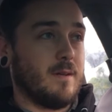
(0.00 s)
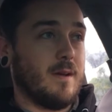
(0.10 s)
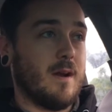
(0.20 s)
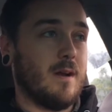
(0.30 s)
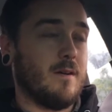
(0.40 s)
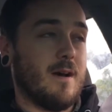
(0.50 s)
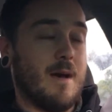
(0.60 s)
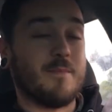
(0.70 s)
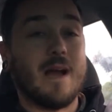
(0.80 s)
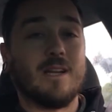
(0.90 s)
I don't know,
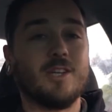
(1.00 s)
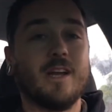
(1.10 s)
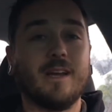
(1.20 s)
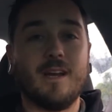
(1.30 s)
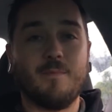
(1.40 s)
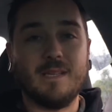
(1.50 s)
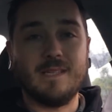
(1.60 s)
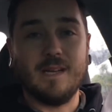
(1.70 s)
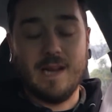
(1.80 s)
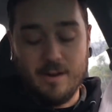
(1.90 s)
I'm kind of shaken up by
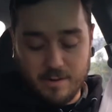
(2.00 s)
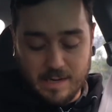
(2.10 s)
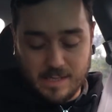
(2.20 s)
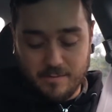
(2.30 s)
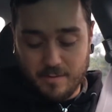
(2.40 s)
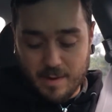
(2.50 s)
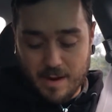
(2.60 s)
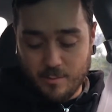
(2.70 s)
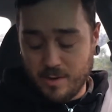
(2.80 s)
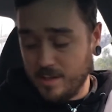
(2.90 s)
seeing how aggressive the
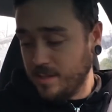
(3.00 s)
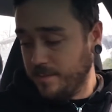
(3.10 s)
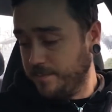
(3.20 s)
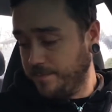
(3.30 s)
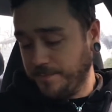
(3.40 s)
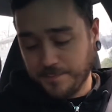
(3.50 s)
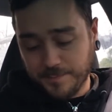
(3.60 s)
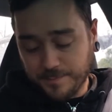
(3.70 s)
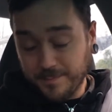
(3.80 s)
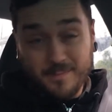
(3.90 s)
mom was.
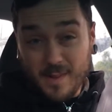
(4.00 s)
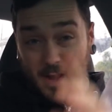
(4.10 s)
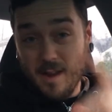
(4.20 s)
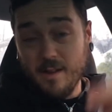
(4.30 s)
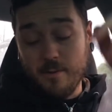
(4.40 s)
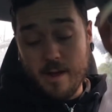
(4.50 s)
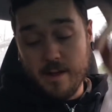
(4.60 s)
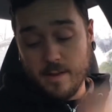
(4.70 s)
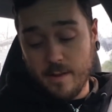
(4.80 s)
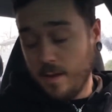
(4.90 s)

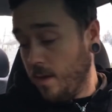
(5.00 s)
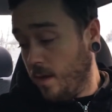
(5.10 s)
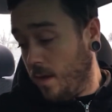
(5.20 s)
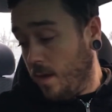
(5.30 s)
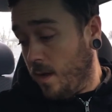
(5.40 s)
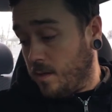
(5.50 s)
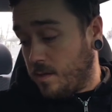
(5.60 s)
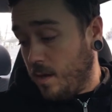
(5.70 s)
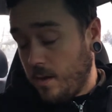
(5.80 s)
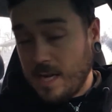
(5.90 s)
Anyway,
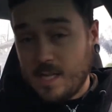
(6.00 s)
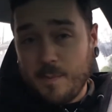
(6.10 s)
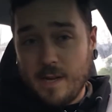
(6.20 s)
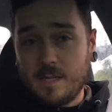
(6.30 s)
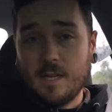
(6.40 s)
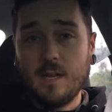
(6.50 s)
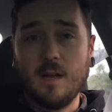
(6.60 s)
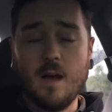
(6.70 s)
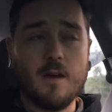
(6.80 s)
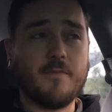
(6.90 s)
so I spent
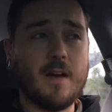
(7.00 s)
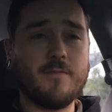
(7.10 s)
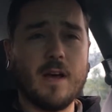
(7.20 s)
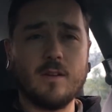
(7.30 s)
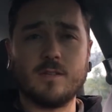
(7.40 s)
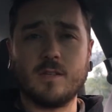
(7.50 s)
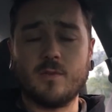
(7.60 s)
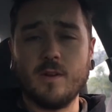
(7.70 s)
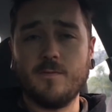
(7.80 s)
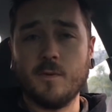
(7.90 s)

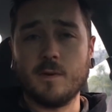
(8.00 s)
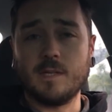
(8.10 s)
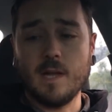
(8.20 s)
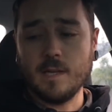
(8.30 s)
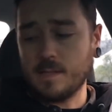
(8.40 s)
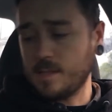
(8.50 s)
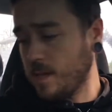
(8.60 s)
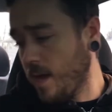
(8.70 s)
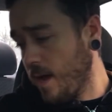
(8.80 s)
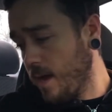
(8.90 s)

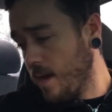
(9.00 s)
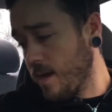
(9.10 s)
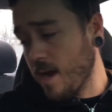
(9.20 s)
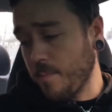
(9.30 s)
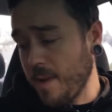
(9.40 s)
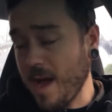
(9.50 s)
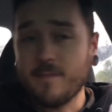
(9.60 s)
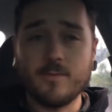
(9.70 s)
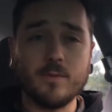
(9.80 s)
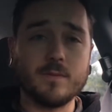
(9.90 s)
$5.24, and I got a
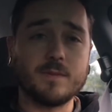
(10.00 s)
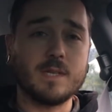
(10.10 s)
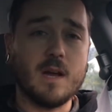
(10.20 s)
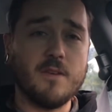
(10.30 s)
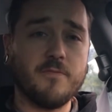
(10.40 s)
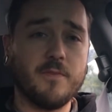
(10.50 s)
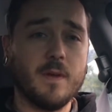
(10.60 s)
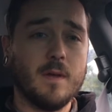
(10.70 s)
bag full of stuff.